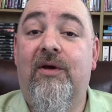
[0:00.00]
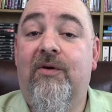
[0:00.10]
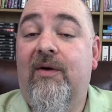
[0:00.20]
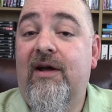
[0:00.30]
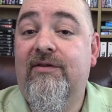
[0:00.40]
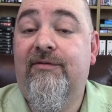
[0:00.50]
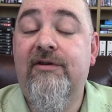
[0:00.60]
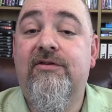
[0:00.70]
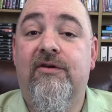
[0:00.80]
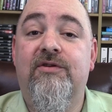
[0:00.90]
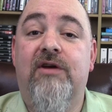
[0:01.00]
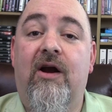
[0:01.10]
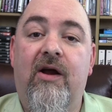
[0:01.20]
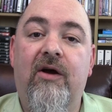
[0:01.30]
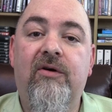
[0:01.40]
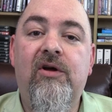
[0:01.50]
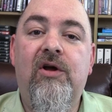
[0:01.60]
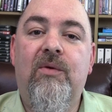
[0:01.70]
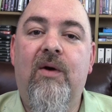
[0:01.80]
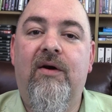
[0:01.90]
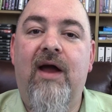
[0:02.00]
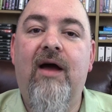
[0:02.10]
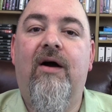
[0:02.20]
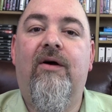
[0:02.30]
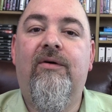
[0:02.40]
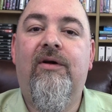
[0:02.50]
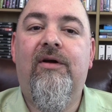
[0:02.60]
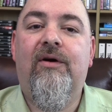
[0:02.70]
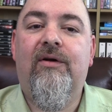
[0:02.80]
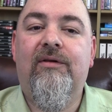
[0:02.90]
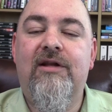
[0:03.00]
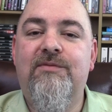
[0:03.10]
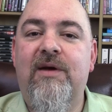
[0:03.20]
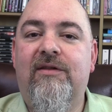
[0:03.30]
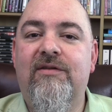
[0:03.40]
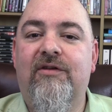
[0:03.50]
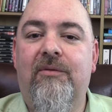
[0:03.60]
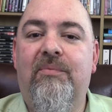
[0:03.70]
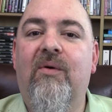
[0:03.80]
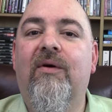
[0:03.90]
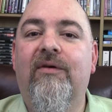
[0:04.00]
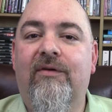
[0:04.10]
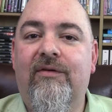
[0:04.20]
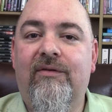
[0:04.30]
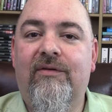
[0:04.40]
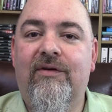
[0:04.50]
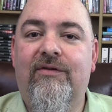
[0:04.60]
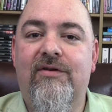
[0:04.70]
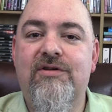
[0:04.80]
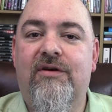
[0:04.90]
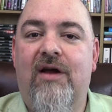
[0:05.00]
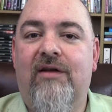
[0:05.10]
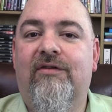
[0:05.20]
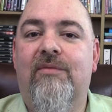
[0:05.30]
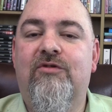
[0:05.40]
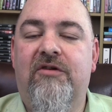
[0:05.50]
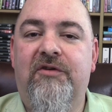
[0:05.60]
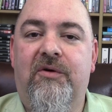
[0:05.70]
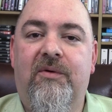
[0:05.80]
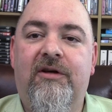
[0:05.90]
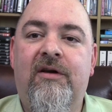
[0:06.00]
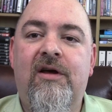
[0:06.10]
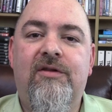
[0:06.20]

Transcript: he creates a fictional scenario where now, let's make this an important decision, not some trivial one.